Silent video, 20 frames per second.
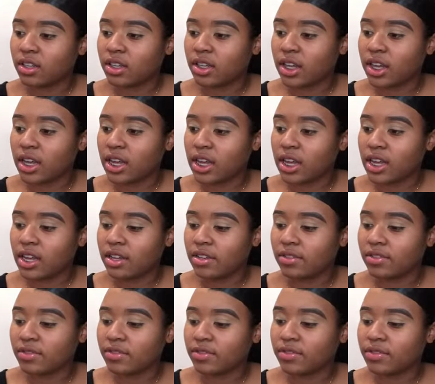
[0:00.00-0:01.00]

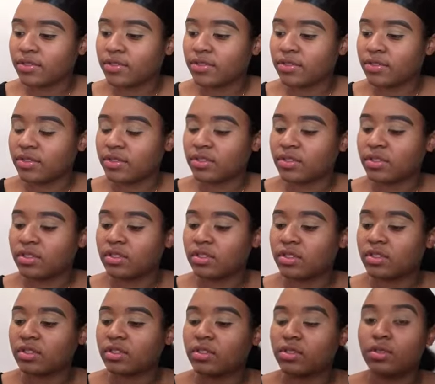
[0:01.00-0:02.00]
Okay.
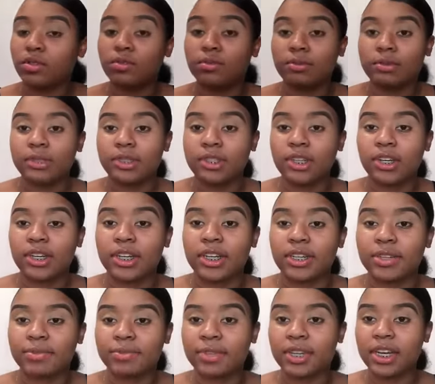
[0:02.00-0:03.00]
Oops, sorry.
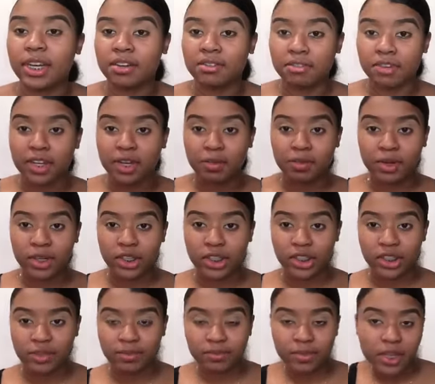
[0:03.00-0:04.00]
I gotta find a
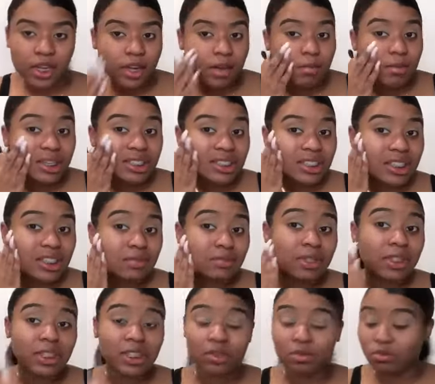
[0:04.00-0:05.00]
brush. My skin's
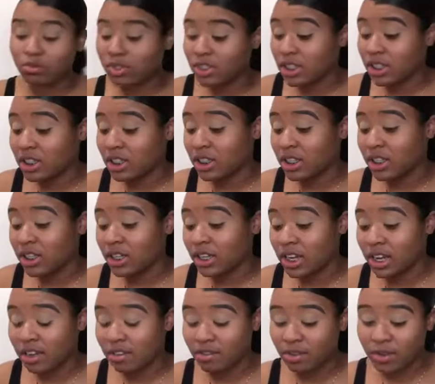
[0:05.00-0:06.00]
been looking really good.
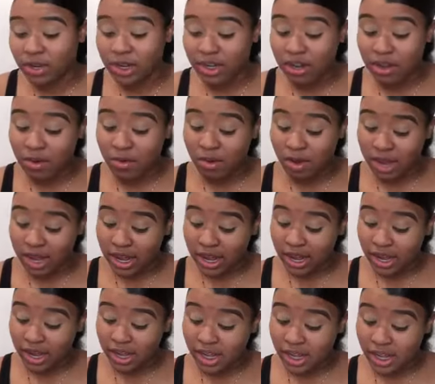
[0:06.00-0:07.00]
I have no idea
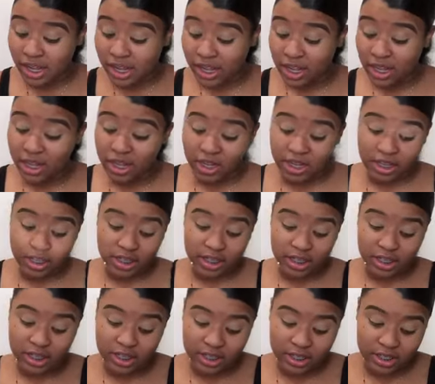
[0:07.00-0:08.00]
why.
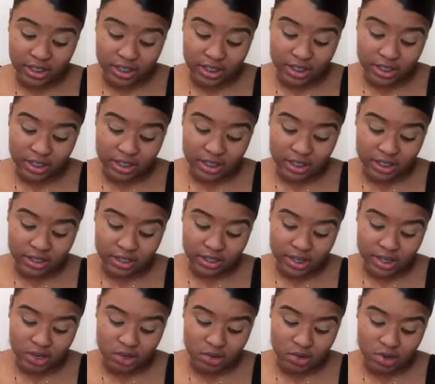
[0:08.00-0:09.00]
Because,
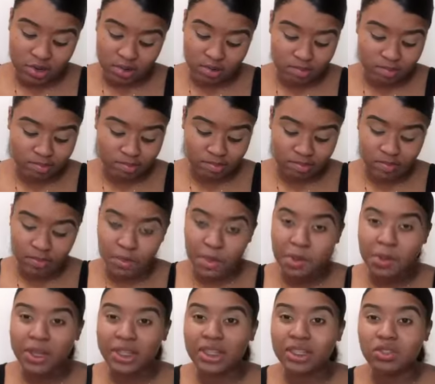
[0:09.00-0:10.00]
I don't know.
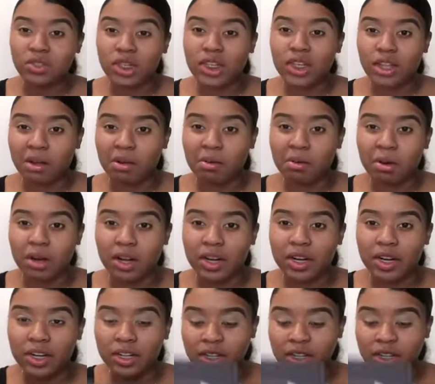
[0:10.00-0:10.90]
Maybe because I drink a lot of water.